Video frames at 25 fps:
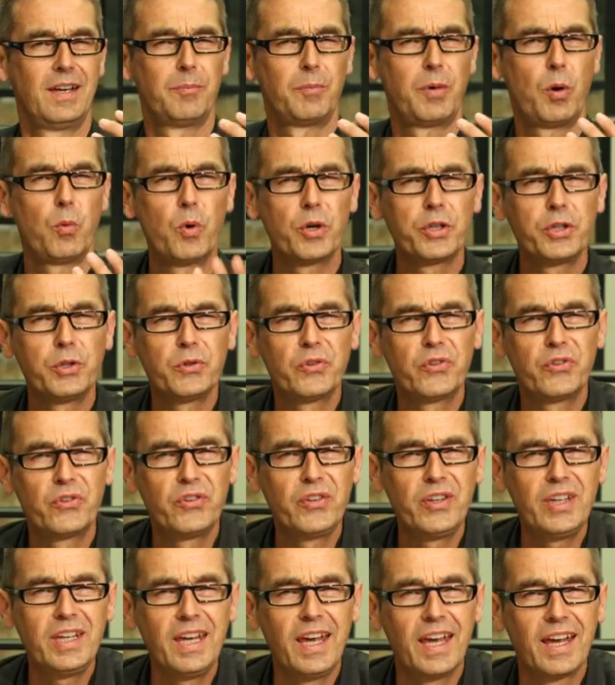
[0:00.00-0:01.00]
But what you
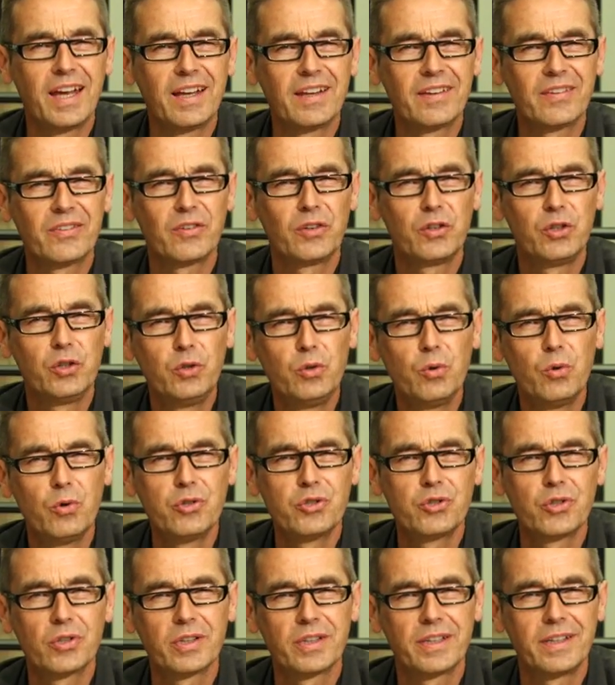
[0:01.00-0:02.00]
see is
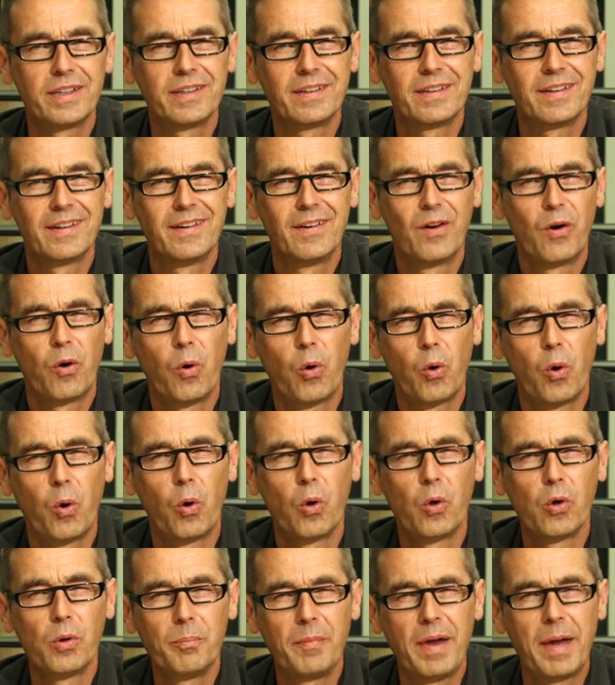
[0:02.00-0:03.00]
usually
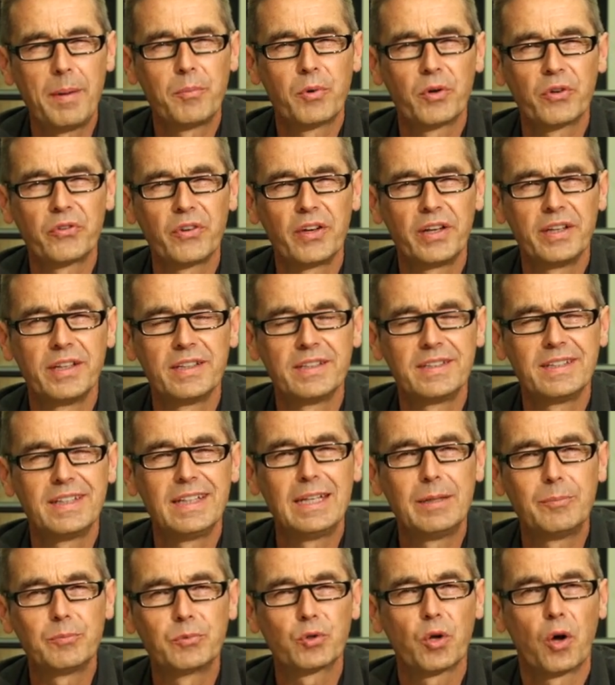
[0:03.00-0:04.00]
all members in a
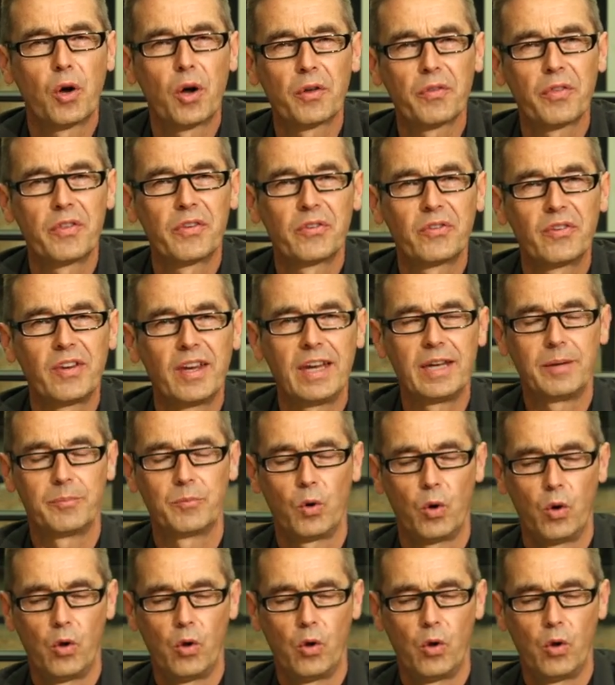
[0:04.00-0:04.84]
team talk the same.